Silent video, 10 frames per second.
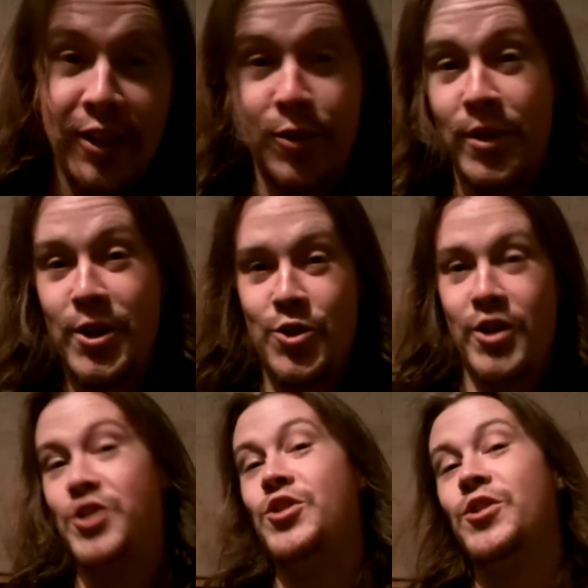little bit of
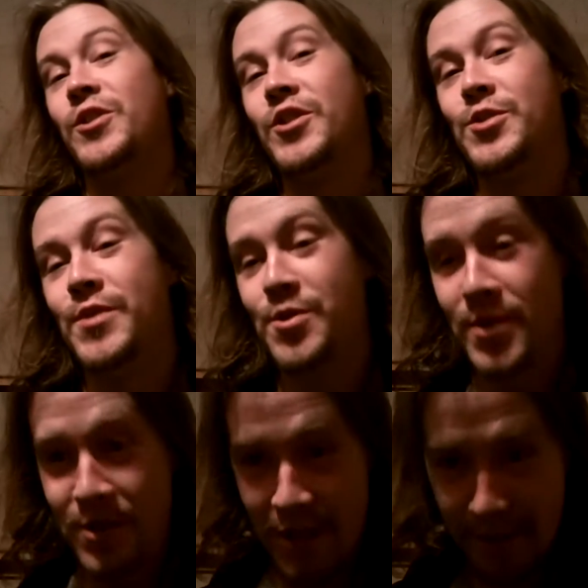traditional Christmas
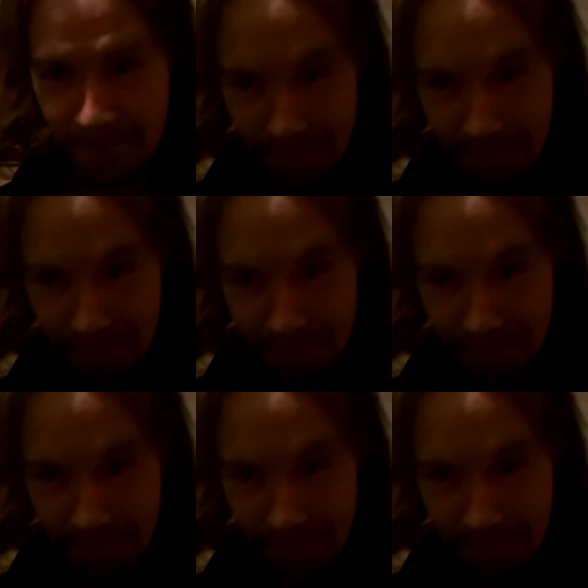music.